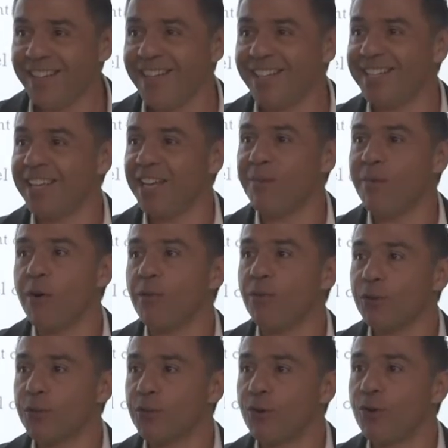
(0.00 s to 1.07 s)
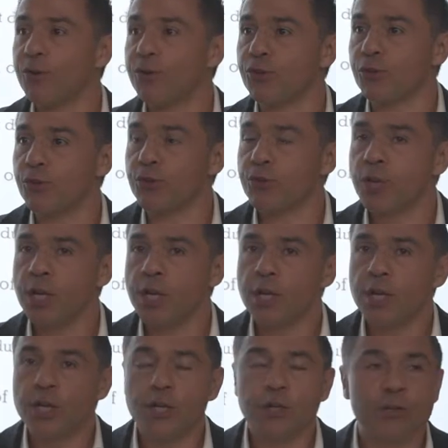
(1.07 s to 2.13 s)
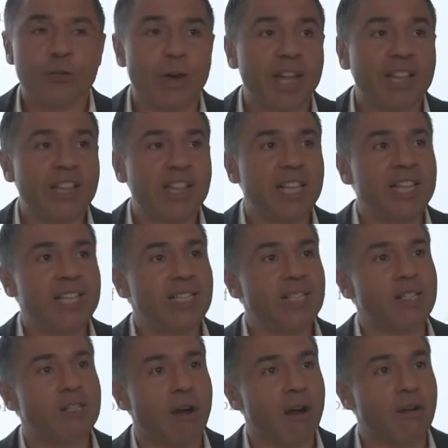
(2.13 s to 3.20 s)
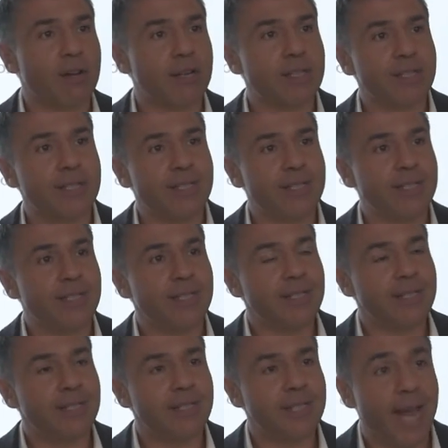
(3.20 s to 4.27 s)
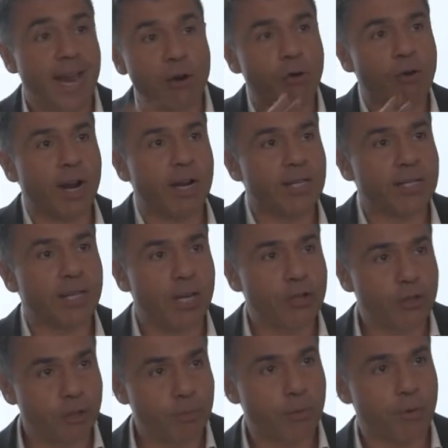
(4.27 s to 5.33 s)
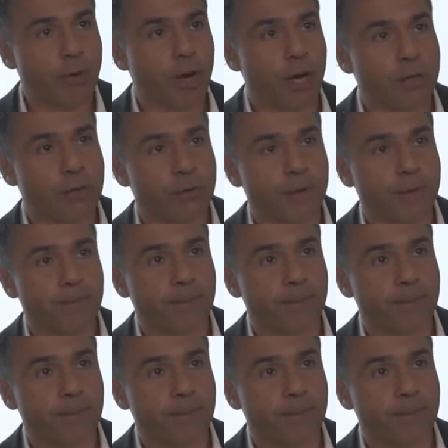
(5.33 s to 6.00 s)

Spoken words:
team of researchers, to at least target 10 organizations per country.